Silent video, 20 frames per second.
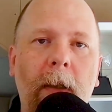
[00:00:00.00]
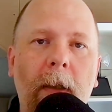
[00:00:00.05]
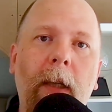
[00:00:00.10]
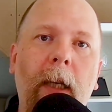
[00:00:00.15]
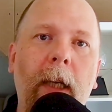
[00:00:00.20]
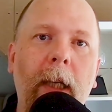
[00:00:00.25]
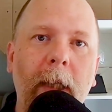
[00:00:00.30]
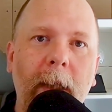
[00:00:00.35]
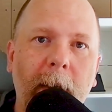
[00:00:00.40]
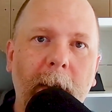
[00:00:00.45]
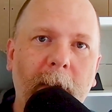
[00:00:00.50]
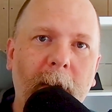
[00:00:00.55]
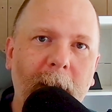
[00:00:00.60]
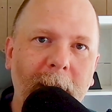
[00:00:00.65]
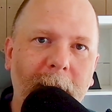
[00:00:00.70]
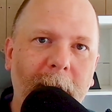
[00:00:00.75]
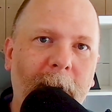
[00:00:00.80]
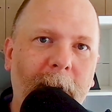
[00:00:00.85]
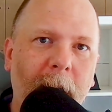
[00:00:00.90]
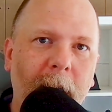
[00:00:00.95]
They
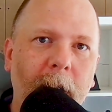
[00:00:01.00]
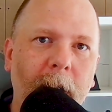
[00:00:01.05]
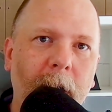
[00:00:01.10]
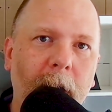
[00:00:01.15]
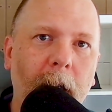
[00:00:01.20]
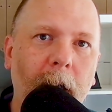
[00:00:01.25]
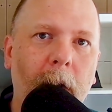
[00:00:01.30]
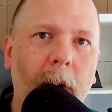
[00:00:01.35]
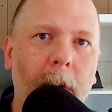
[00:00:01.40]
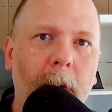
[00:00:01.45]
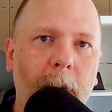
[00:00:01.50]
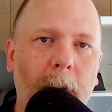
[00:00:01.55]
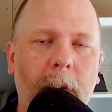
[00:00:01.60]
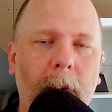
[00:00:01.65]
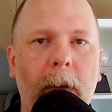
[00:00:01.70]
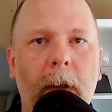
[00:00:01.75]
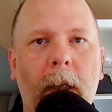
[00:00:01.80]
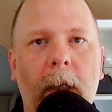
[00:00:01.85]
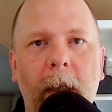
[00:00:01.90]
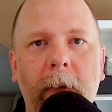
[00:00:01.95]
definitely affect Go
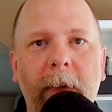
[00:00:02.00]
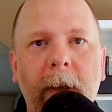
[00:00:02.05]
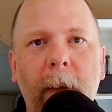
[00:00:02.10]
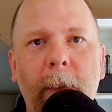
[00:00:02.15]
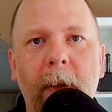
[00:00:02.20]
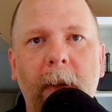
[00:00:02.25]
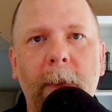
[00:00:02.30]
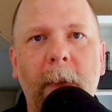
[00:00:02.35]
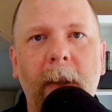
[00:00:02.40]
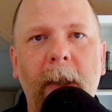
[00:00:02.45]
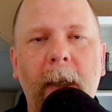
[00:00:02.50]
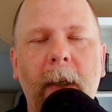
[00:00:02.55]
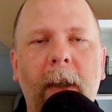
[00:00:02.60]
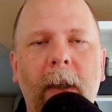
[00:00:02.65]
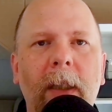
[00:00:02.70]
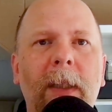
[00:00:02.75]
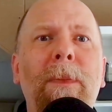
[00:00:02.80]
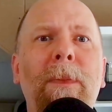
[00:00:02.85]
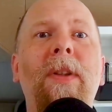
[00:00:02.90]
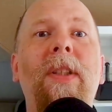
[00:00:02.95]
developers, but they
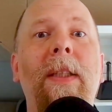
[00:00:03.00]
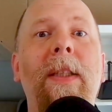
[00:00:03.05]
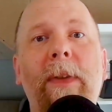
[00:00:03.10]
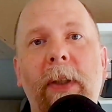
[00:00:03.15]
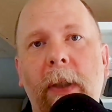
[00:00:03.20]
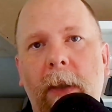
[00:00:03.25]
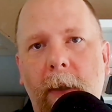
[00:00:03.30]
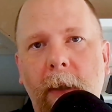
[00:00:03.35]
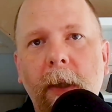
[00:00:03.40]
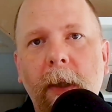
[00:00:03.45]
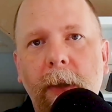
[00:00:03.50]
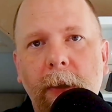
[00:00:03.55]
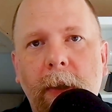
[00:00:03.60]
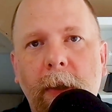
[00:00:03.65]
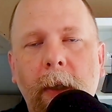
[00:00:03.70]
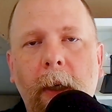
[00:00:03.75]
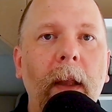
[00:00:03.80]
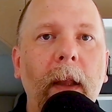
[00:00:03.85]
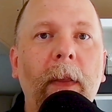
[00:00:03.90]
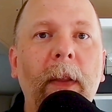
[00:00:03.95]
aren't specific
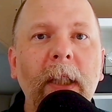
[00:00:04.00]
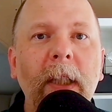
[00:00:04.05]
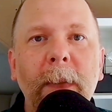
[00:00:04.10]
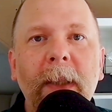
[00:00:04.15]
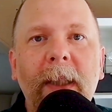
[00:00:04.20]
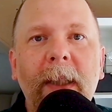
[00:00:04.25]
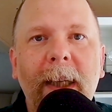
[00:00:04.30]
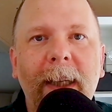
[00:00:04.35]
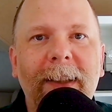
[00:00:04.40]
to Go. These mistakes